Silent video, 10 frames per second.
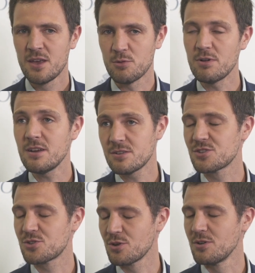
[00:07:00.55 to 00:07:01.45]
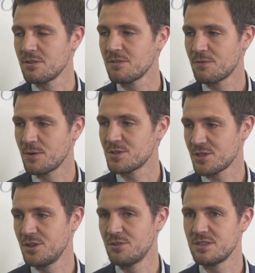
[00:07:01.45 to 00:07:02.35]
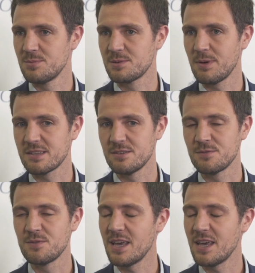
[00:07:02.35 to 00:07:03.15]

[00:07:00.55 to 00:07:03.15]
you're really going to struggle from a security perspective.